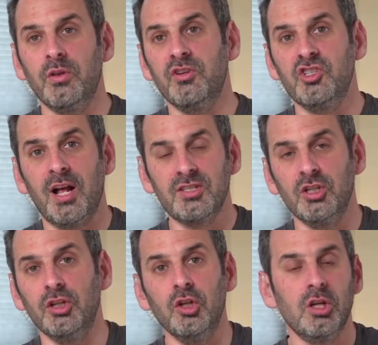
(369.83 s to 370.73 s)
What are the shots
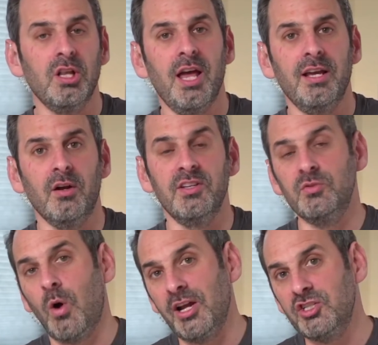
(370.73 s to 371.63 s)
gonna look like? Are
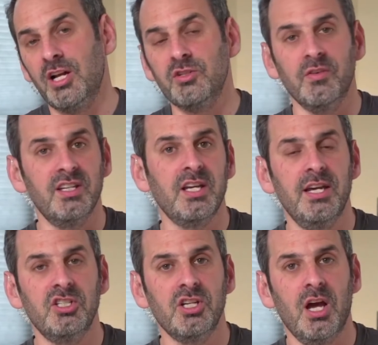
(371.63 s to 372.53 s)
these wide shots? Are they
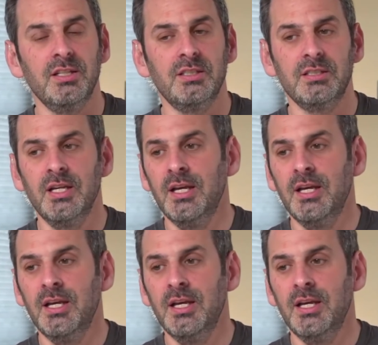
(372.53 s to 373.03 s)
tight shots?